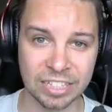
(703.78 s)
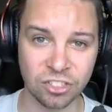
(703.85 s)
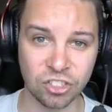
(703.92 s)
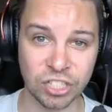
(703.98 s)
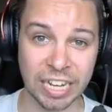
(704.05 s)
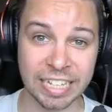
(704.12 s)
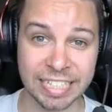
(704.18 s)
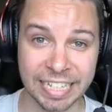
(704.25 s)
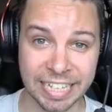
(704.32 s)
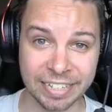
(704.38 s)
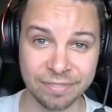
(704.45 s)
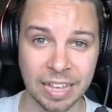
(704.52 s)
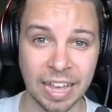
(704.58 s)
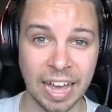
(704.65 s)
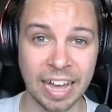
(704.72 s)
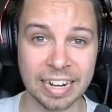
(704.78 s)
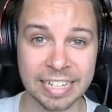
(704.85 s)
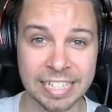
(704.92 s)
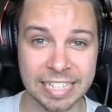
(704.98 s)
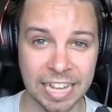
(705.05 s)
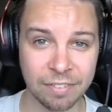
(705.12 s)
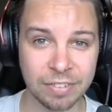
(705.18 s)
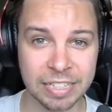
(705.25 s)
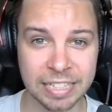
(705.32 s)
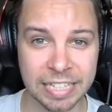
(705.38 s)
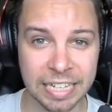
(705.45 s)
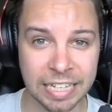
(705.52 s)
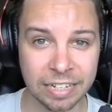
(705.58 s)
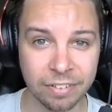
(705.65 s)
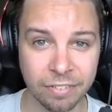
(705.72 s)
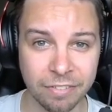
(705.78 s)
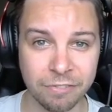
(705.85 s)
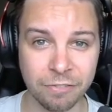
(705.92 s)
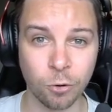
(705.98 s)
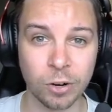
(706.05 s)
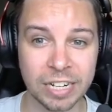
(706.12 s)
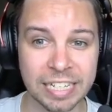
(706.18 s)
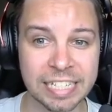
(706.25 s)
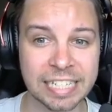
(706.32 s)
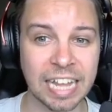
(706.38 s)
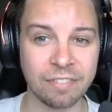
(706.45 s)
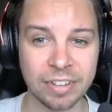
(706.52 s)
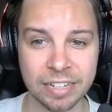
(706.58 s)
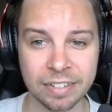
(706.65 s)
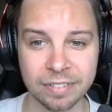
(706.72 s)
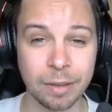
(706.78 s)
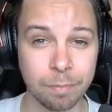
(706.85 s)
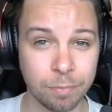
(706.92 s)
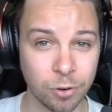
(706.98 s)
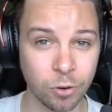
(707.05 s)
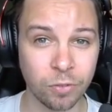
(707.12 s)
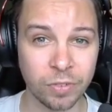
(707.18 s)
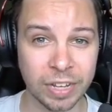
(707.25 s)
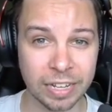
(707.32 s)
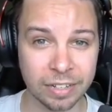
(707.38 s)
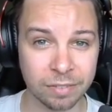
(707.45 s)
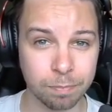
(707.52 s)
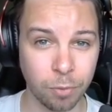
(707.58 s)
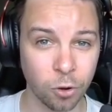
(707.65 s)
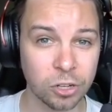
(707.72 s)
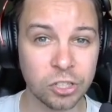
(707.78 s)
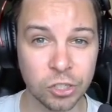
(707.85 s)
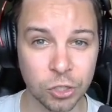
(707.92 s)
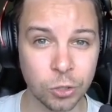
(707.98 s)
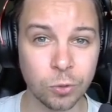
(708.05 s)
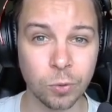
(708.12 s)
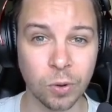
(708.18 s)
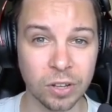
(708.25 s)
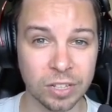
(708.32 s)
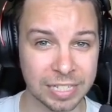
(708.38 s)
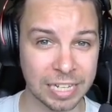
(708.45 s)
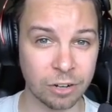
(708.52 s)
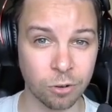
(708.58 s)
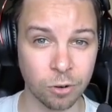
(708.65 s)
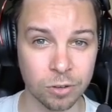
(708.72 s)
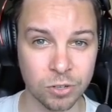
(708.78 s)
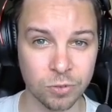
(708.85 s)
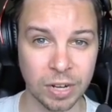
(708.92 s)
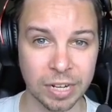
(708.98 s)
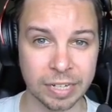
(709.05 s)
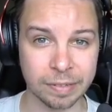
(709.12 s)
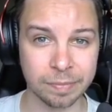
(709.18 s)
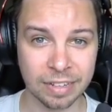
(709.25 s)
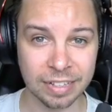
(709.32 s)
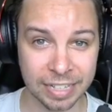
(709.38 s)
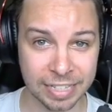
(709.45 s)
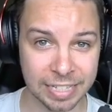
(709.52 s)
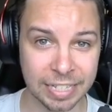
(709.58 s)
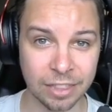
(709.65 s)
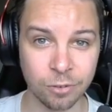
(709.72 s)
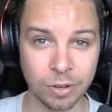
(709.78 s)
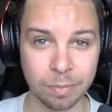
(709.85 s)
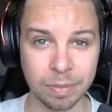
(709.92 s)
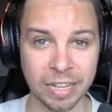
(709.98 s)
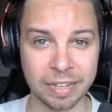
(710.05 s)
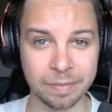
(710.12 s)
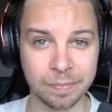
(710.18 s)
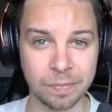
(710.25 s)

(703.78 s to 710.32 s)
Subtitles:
JT at a 1747, improving 0.2 on Zero's run. Let's see the replay.